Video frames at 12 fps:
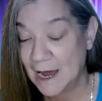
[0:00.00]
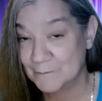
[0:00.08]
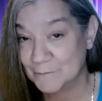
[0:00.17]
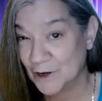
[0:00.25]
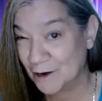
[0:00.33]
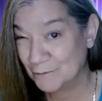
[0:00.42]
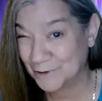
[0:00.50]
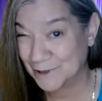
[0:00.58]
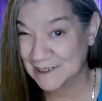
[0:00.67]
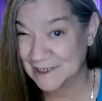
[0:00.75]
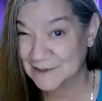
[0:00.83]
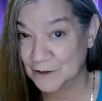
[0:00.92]
I'm not
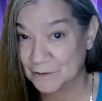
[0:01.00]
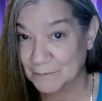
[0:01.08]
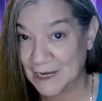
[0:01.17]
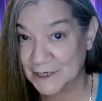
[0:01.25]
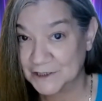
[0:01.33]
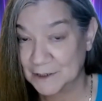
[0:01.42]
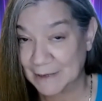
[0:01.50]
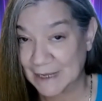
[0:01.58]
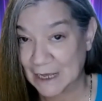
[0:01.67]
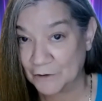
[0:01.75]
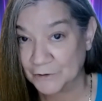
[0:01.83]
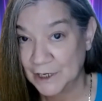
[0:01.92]
worrying so much
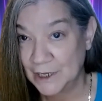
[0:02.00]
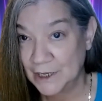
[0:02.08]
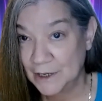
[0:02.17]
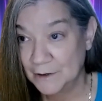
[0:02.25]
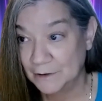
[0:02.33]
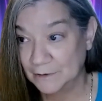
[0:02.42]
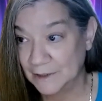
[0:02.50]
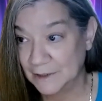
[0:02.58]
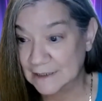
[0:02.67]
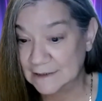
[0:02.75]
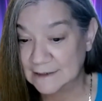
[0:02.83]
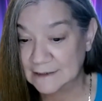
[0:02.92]
about
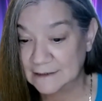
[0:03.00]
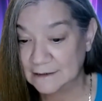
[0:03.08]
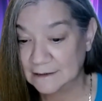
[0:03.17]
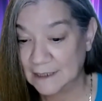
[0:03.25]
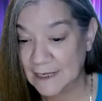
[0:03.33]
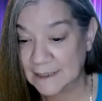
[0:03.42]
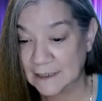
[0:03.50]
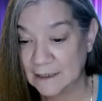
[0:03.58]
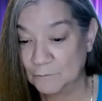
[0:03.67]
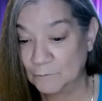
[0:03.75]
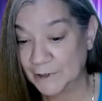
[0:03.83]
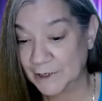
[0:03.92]
LinkedIn
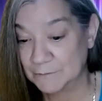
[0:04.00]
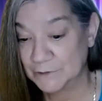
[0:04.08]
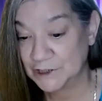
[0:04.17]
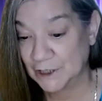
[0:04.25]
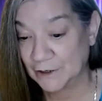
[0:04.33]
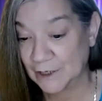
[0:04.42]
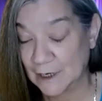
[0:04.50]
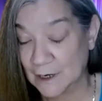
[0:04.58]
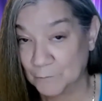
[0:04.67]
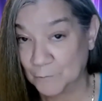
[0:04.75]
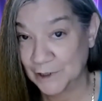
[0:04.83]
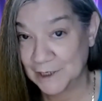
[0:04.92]
liking what I'm sharing.
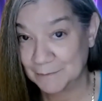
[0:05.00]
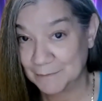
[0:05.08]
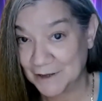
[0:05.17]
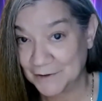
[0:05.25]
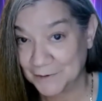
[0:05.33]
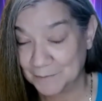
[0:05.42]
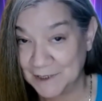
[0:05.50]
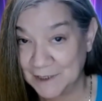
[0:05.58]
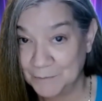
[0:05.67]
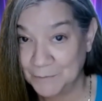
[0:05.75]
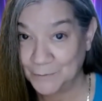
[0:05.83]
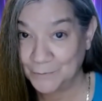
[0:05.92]
I'm worried about the
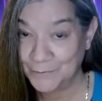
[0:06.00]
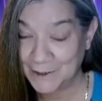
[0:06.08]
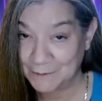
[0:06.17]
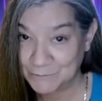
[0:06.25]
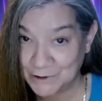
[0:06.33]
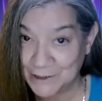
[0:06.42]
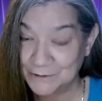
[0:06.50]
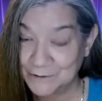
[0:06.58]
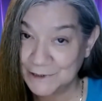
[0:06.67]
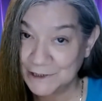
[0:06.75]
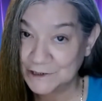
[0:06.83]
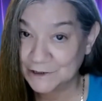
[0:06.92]
people that I'm trying
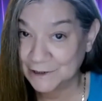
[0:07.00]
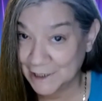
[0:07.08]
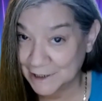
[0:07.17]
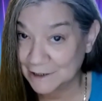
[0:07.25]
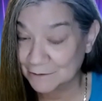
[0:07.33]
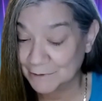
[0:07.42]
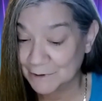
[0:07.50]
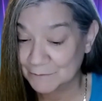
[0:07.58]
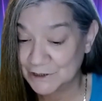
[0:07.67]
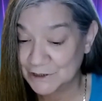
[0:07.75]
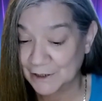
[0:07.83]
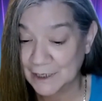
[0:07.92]
to reach liking what I'm
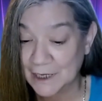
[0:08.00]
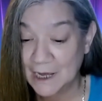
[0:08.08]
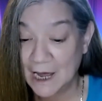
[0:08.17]
sharing.